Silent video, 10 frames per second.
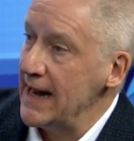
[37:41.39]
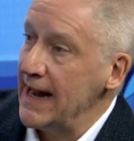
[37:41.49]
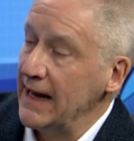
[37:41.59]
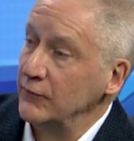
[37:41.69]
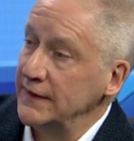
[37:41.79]

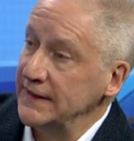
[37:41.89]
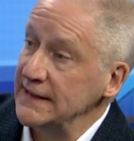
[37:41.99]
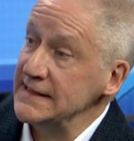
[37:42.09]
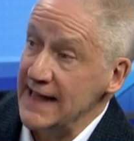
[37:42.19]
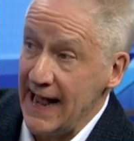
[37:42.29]
And
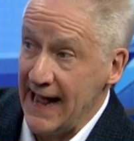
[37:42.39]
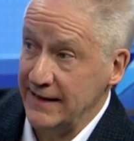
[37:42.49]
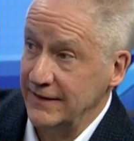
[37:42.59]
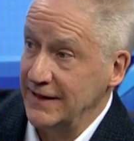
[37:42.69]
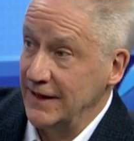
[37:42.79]
within
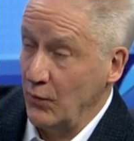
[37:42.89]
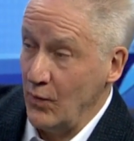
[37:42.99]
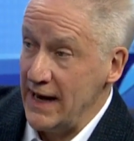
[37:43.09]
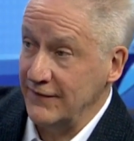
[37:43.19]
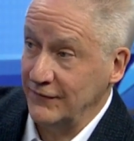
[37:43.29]
that
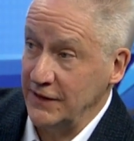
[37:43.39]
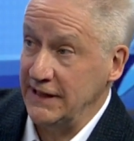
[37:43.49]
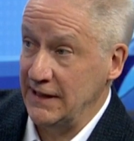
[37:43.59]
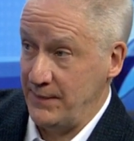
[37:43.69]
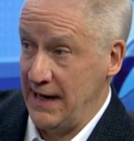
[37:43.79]
way of
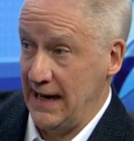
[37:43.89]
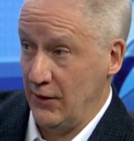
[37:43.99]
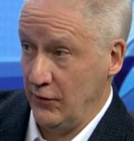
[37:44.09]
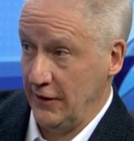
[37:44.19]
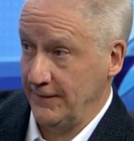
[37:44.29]
looking at
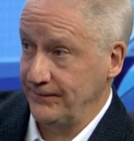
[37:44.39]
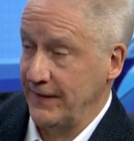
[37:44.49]
power,